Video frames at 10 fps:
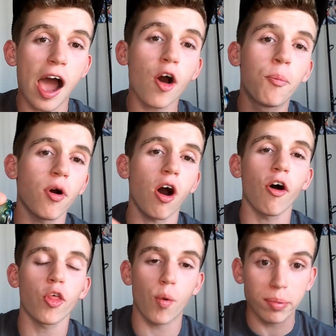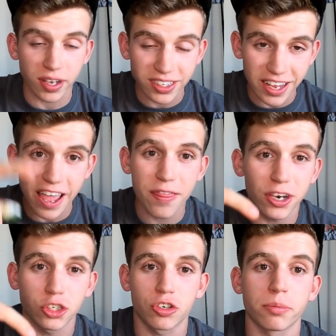I'll put all their websites
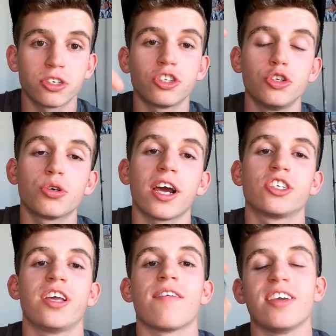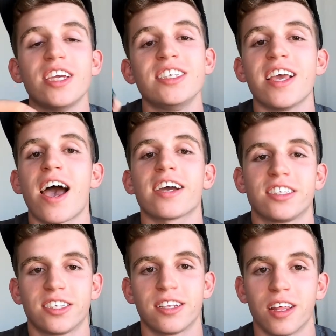in the description so you can actually have easy
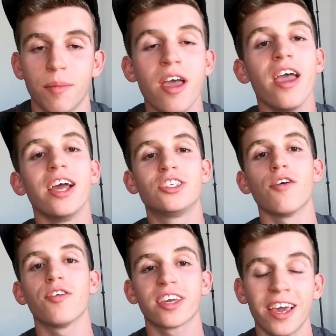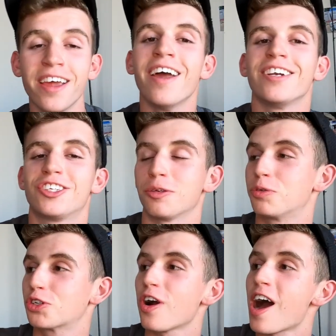access to them. And don't forget to
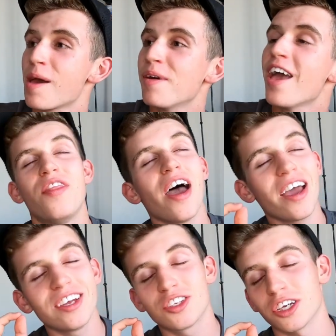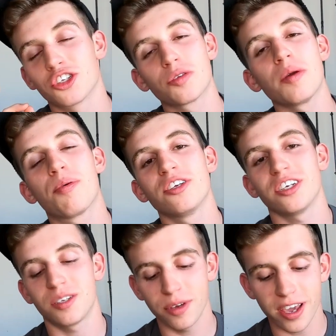subscribe. That is extremely
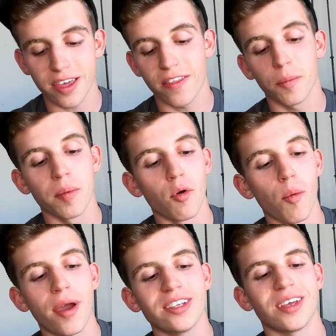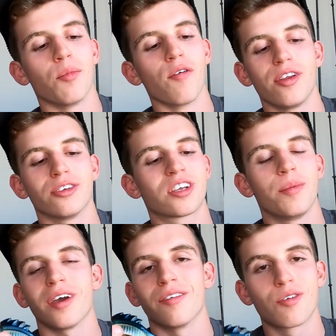appreciated to me, and there'll be more baits and more videos
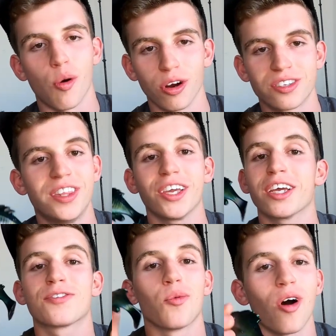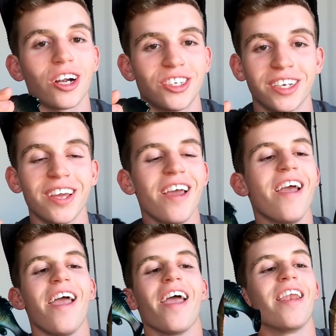coming, of course. Thank you guys for watching,
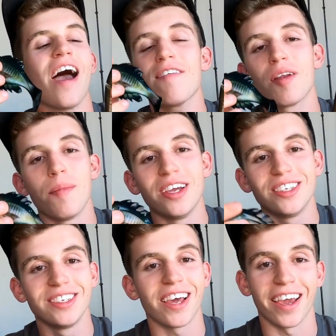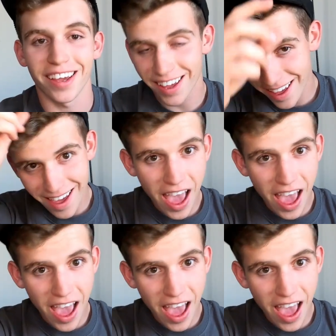and have an amazing day.